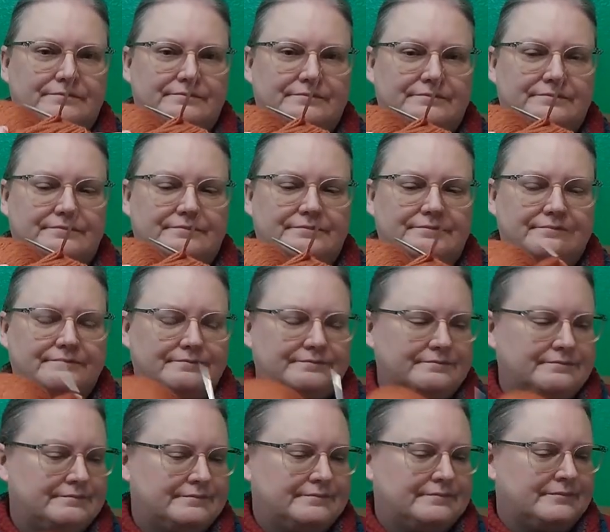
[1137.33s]

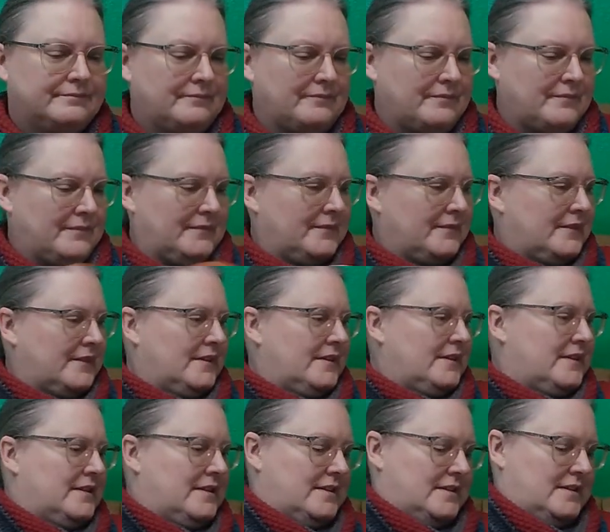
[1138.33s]

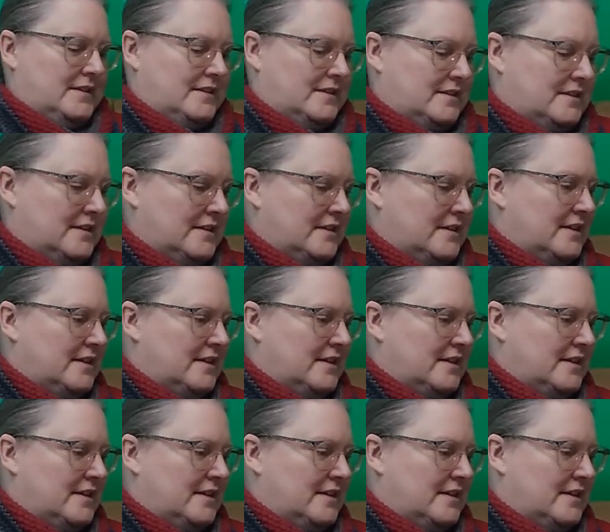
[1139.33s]
(silence)